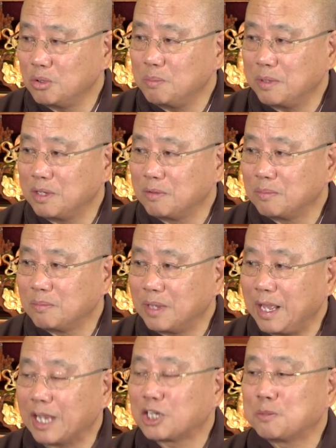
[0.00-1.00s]
you may
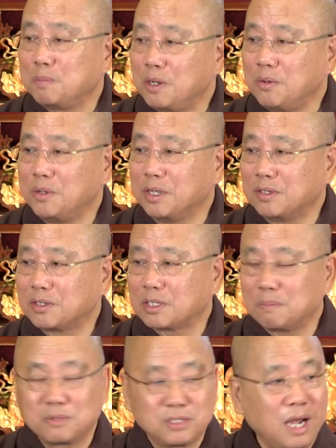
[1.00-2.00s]
experience
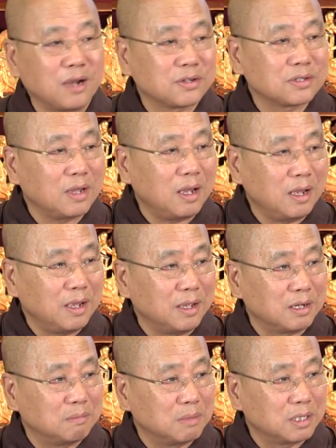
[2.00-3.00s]
some dark
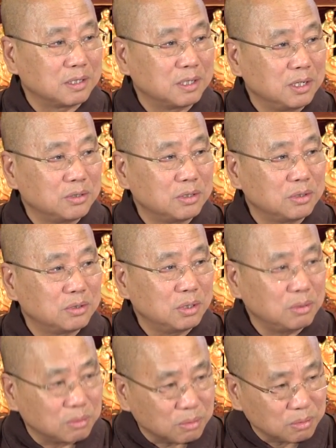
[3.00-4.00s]
side of meditation
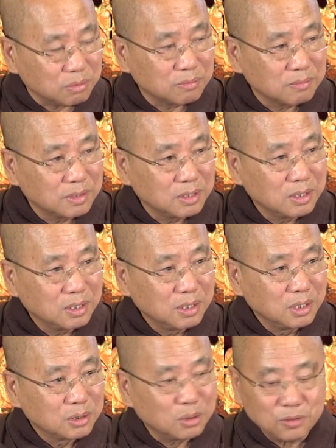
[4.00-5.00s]
too.
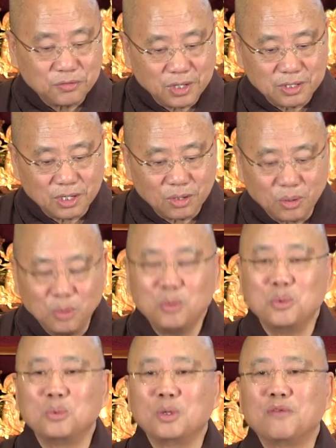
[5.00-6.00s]
Don't think that,
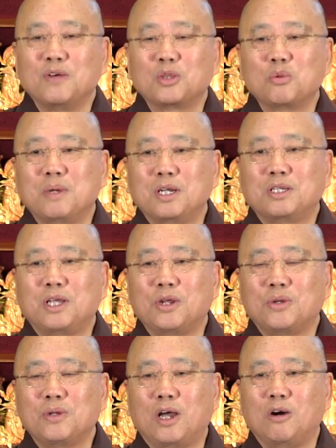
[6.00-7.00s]
oh, if I do
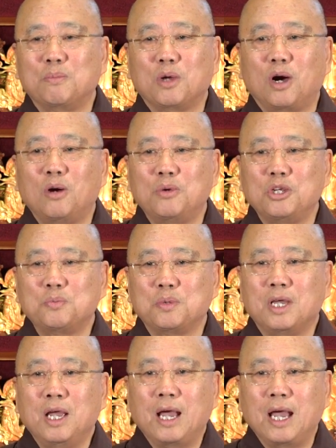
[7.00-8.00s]
meditation, I'll be always
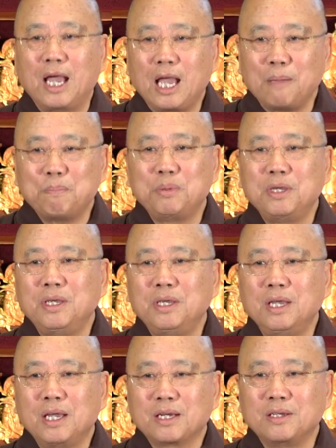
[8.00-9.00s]
be
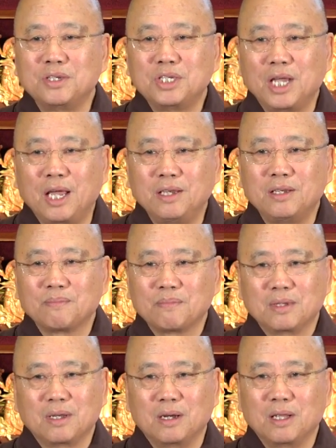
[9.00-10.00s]
happy, content,
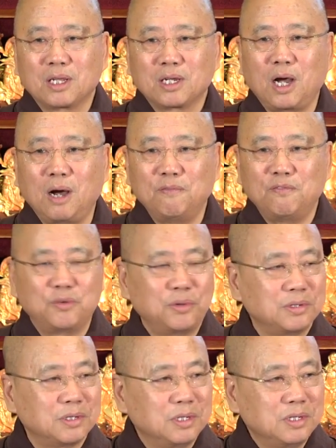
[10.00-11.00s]
uh,
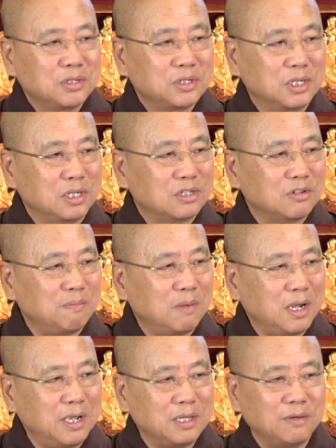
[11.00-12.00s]
comfort, stillness of
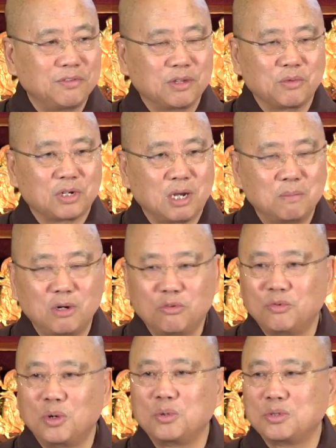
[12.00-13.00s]
mind, everything will come out
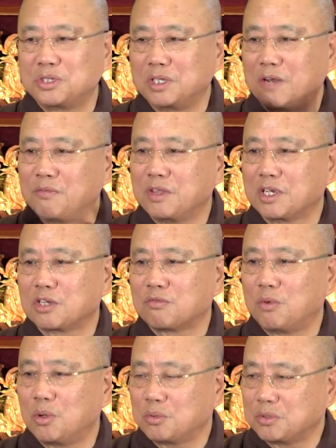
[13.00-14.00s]
rosy. Everything is
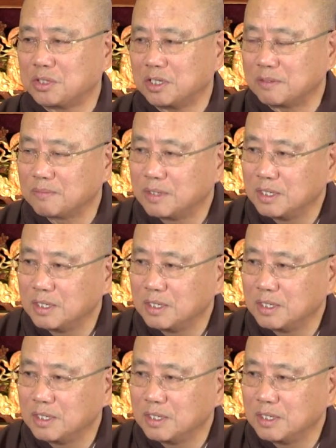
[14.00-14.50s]
rosy.